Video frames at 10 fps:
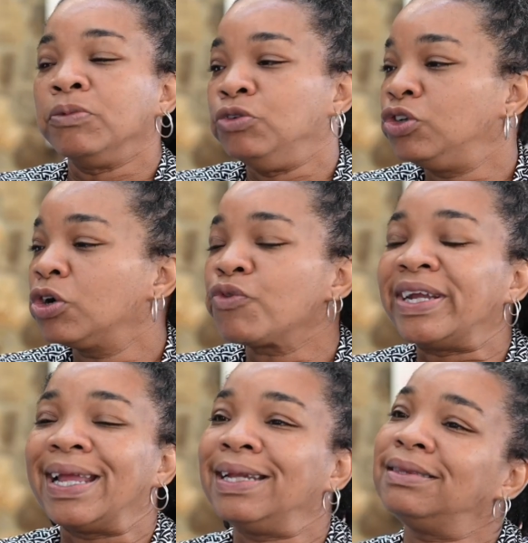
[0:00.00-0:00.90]
You can
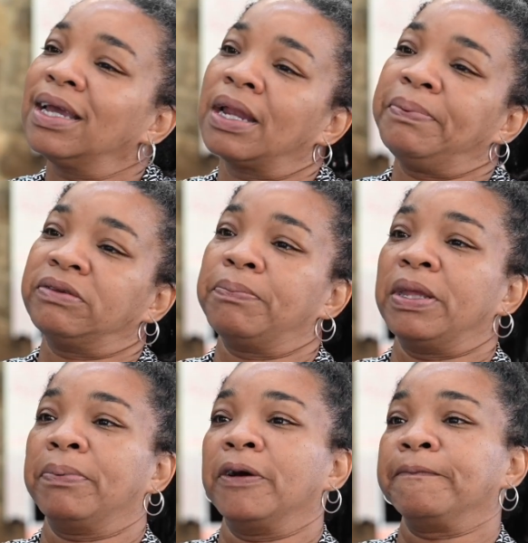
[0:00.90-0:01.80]
write anything on a piece of
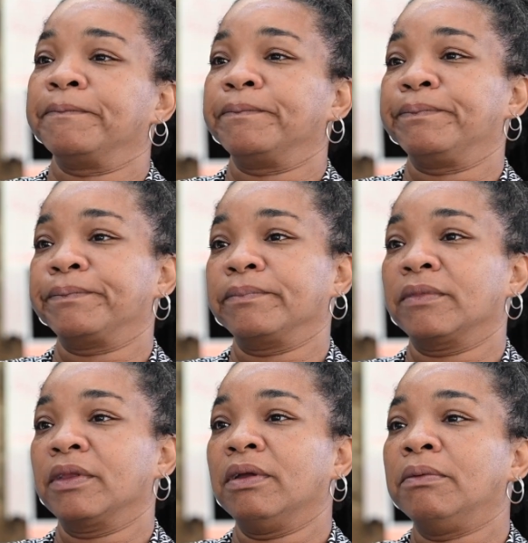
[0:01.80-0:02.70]
paper,
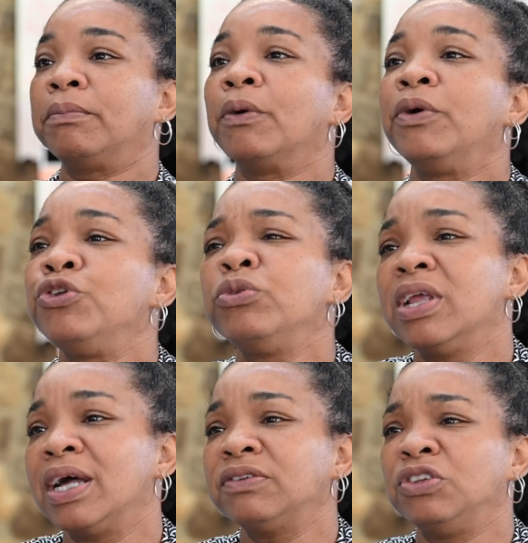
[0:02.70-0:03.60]
but when you
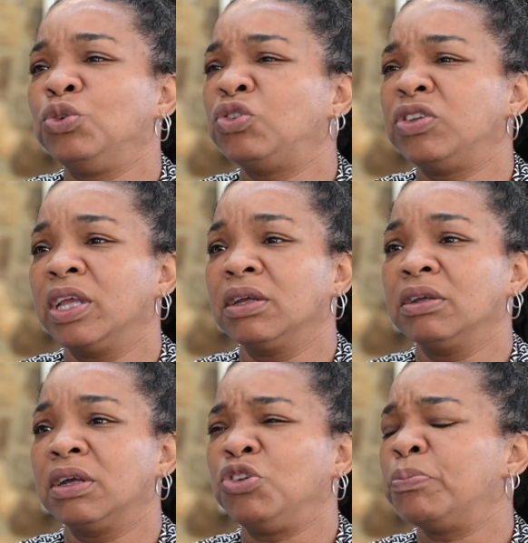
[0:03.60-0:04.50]
dance and you sing
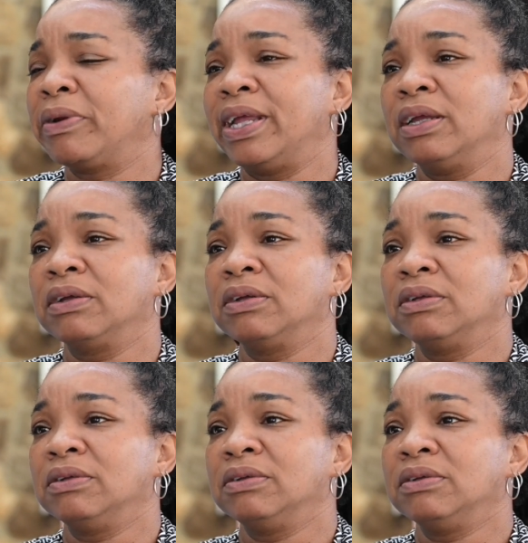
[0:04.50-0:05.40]
and you play,
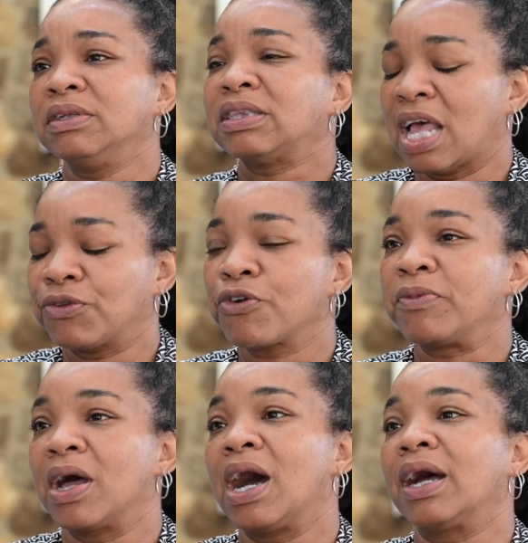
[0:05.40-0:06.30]
that's from
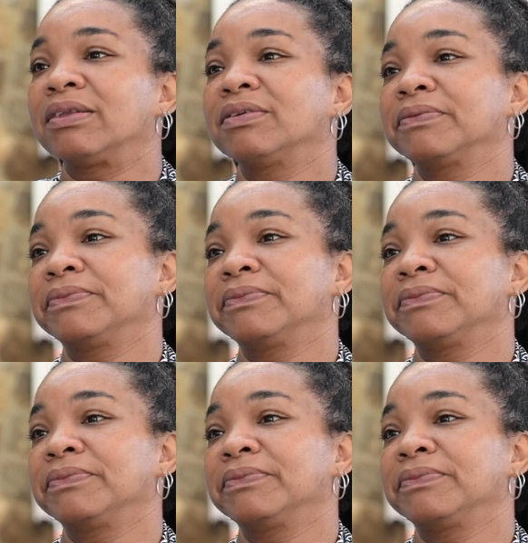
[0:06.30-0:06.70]
the heart.